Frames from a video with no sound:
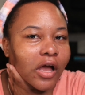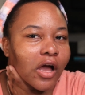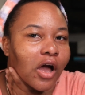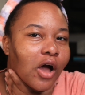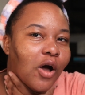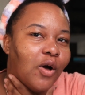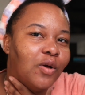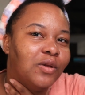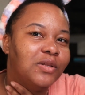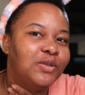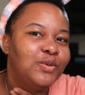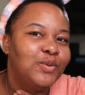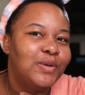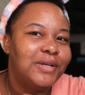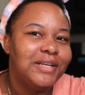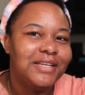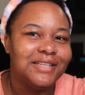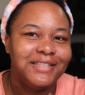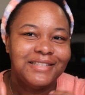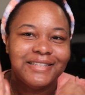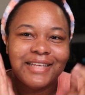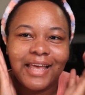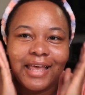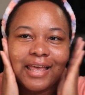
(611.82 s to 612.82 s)
Hold on
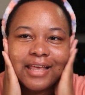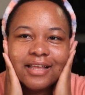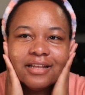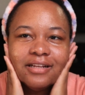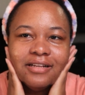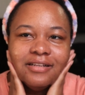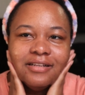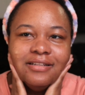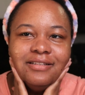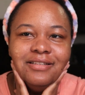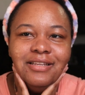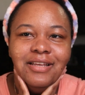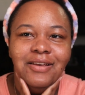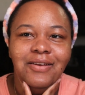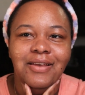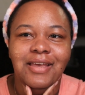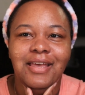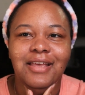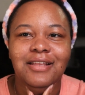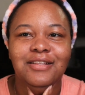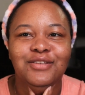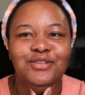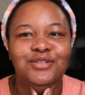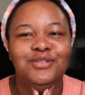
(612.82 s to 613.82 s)
a second.
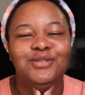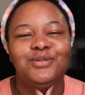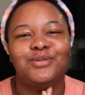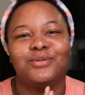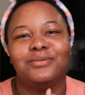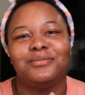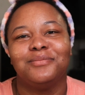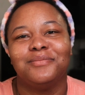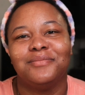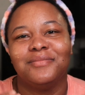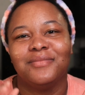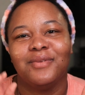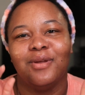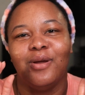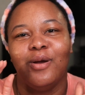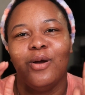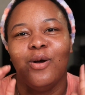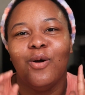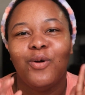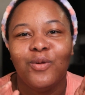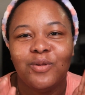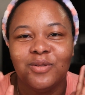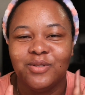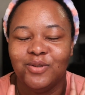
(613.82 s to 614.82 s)
Okay, just
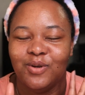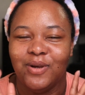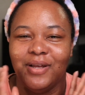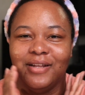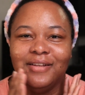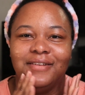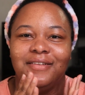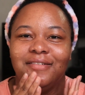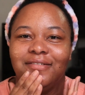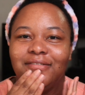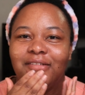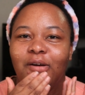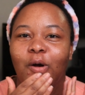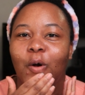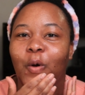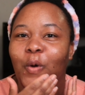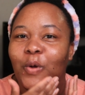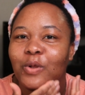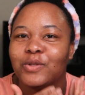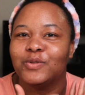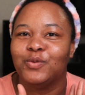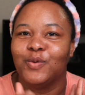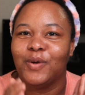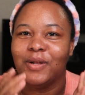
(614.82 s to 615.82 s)
hold on.
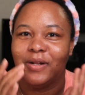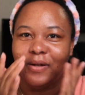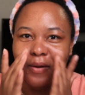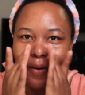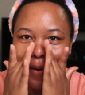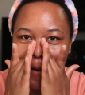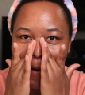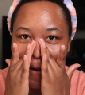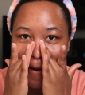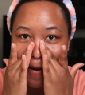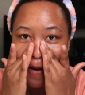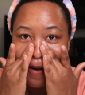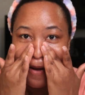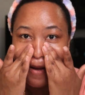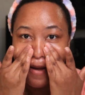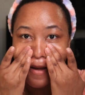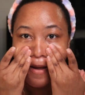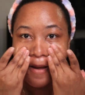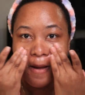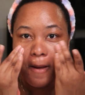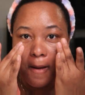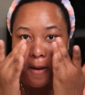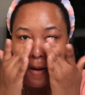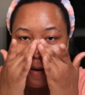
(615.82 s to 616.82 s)
Hold on.
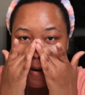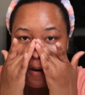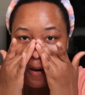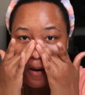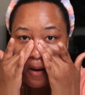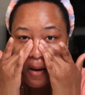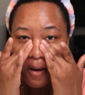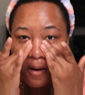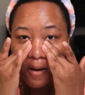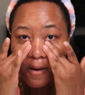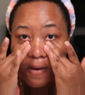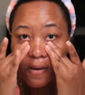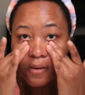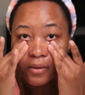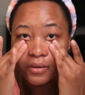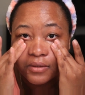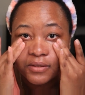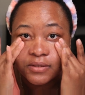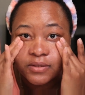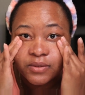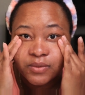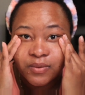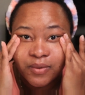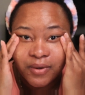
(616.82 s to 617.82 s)

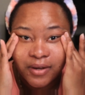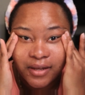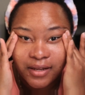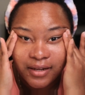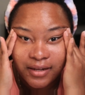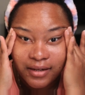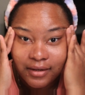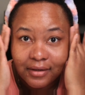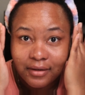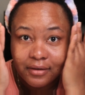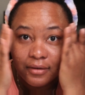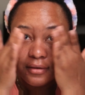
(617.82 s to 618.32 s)
Hold on.